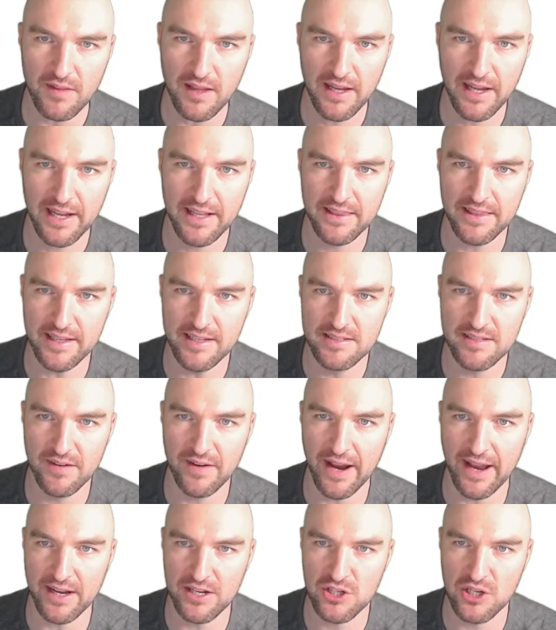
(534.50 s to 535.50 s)
and these are
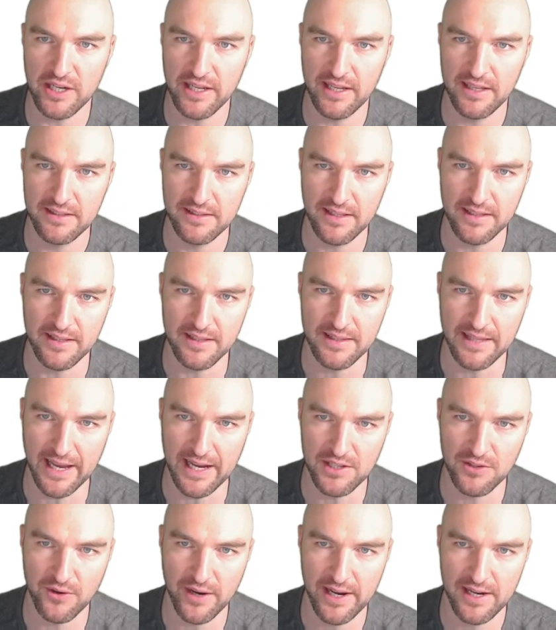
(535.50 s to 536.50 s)
actually the
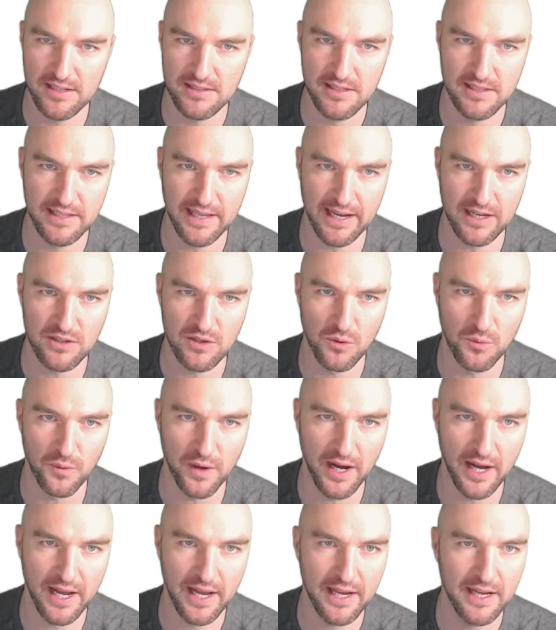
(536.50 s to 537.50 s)
detector X, detector
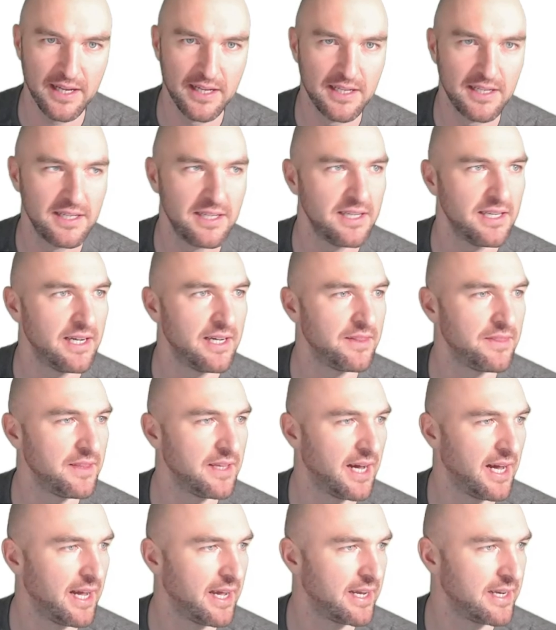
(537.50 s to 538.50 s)
Y, and the
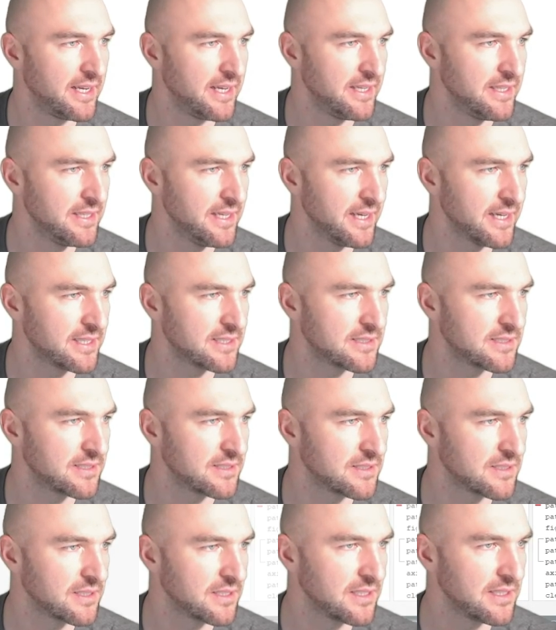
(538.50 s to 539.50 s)
ion
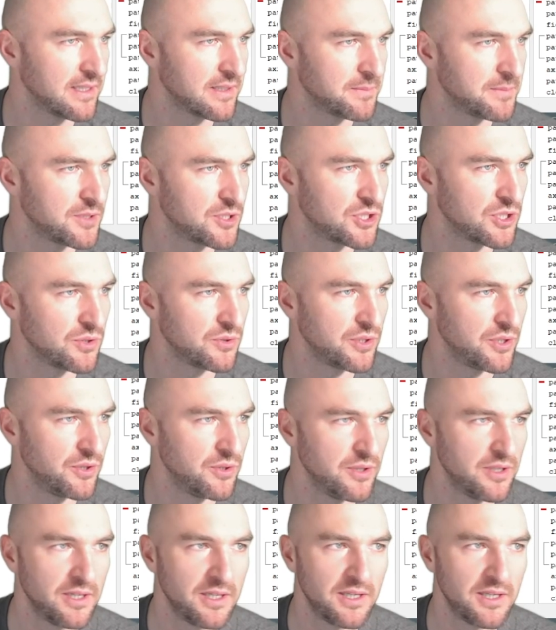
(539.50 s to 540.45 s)
index. Let me show you